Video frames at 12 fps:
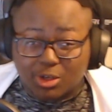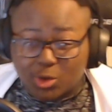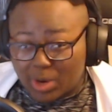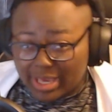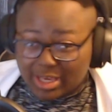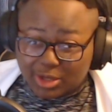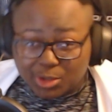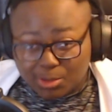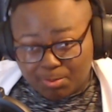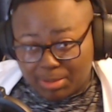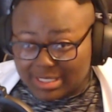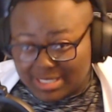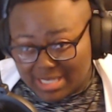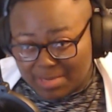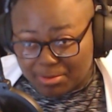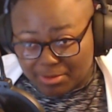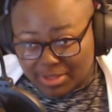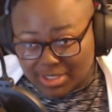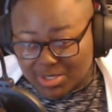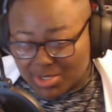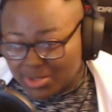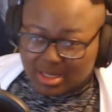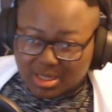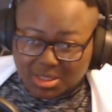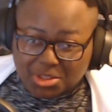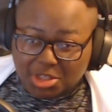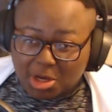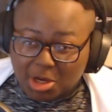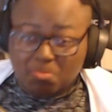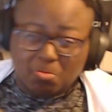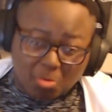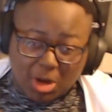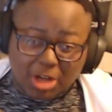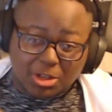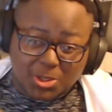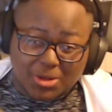quite a good bit deeper into. So, why not do it